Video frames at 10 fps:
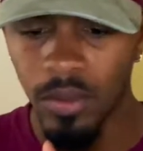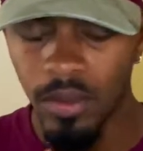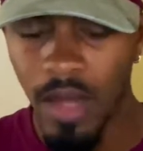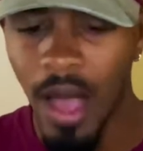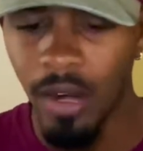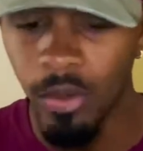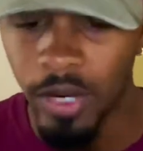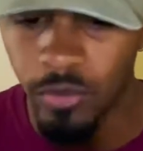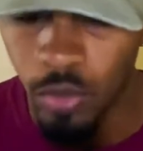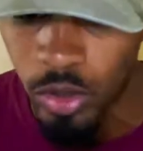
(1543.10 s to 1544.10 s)
Highly
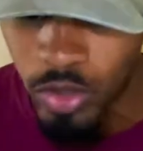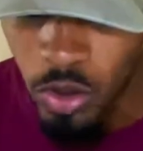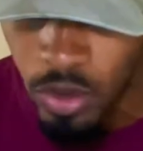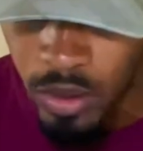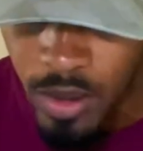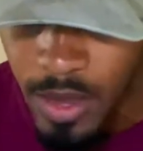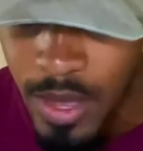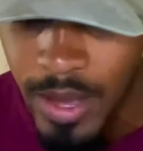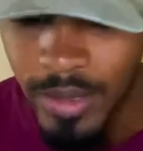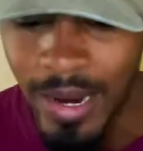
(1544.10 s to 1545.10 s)
rated 4-star,
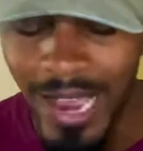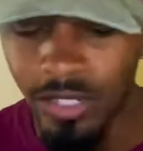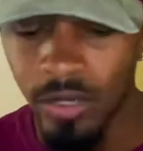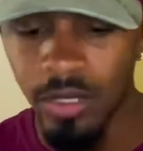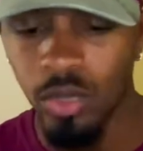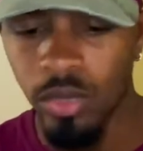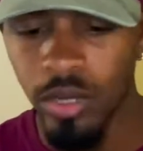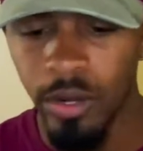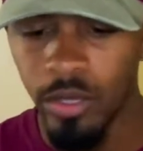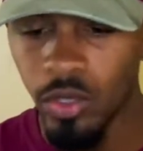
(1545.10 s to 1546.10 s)
nationally
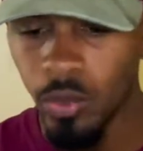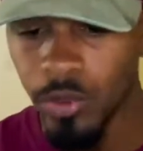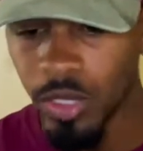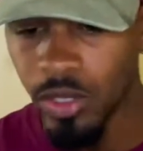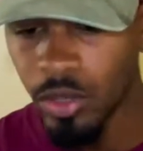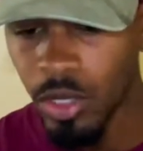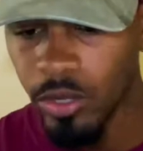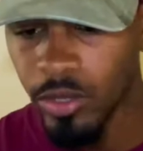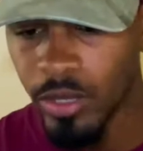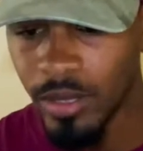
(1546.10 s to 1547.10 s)
332, position
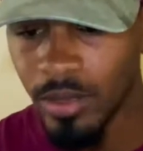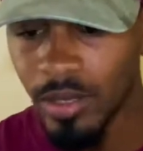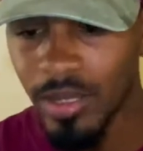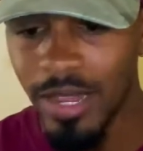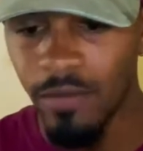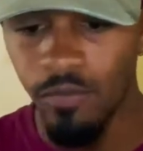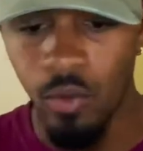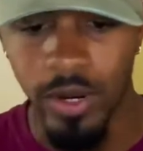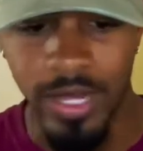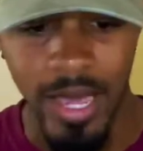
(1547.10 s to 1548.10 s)
13, state
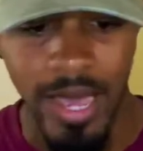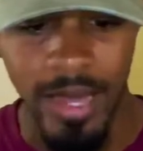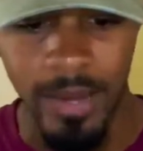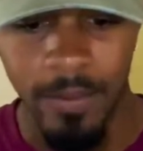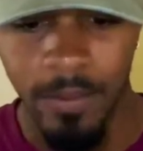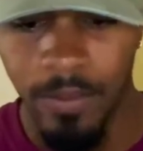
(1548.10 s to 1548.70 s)
48.